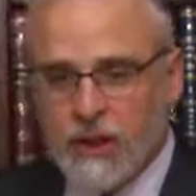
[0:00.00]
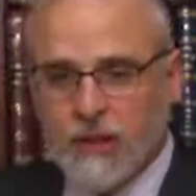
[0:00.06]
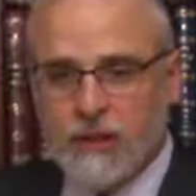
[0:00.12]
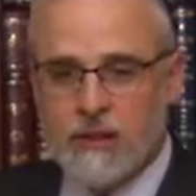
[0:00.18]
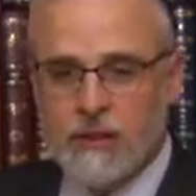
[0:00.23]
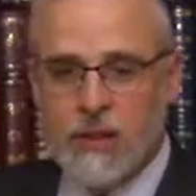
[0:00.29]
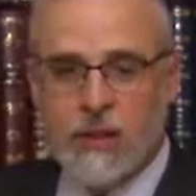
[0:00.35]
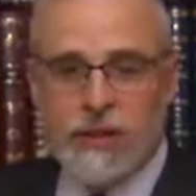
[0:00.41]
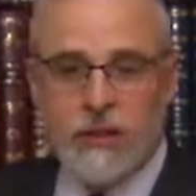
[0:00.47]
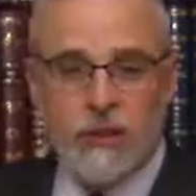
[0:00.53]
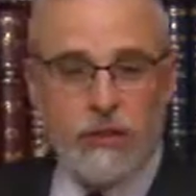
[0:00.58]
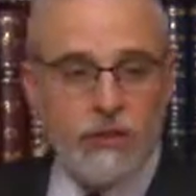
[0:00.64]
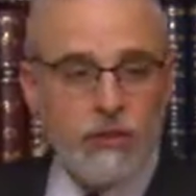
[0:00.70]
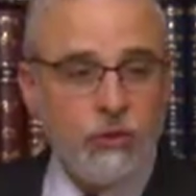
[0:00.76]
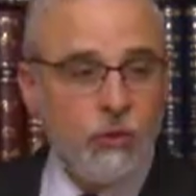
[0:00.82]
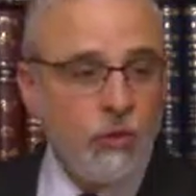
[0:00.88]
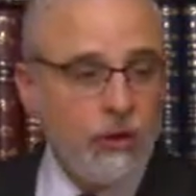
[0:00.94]
in telling the
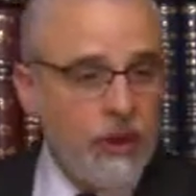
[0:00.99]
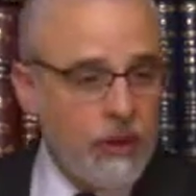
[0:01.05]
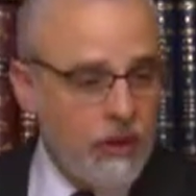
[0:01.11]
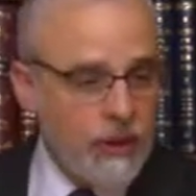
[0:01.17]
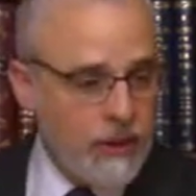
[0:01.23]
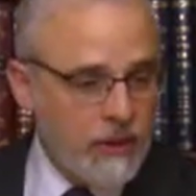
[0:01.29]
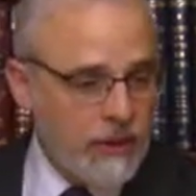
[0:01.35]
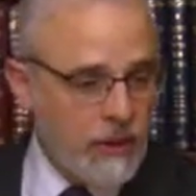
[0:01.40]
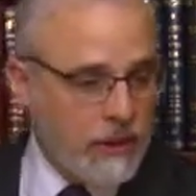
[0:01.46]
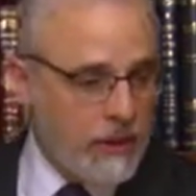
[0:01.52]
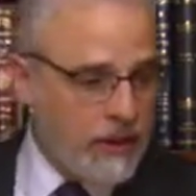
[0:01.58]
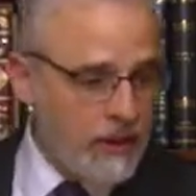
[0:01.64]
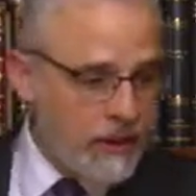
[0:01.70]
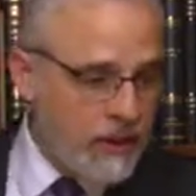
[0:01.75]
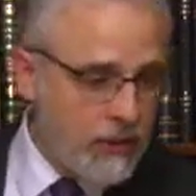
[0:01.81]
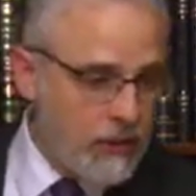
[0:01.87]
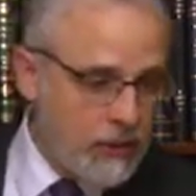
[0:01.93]
story, in telling
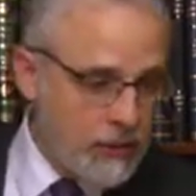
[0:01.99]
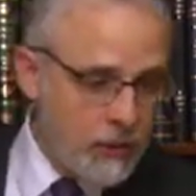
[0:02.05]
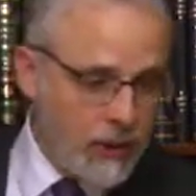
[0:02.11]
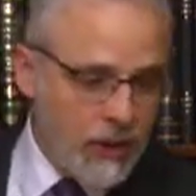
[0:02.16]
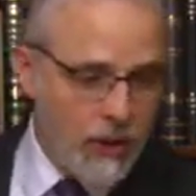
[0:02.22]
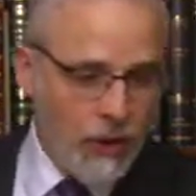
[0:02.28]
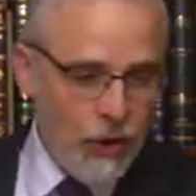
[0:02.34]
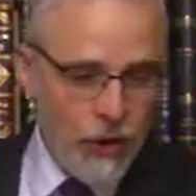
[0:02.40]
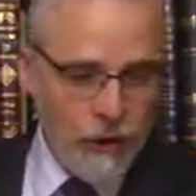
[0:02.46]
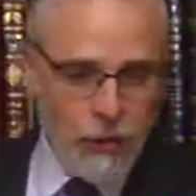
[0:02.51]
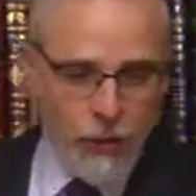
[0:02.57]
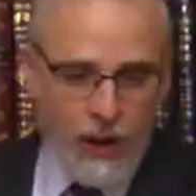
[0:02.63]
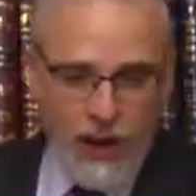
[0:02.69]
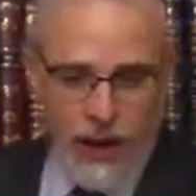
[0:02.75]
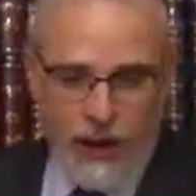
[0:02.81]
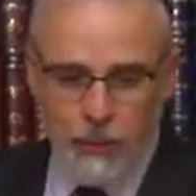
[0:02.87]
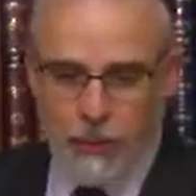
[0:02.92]
the history of
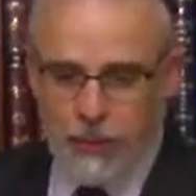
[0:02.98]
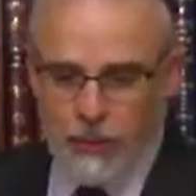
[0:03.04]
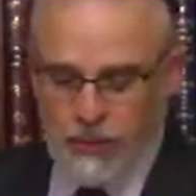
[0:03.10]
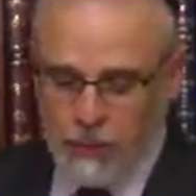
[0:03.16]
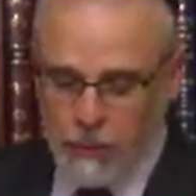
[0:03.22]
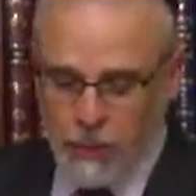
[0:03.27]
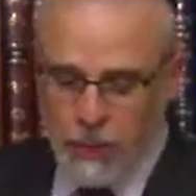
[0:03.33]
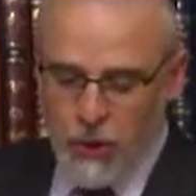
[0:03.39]
what happened,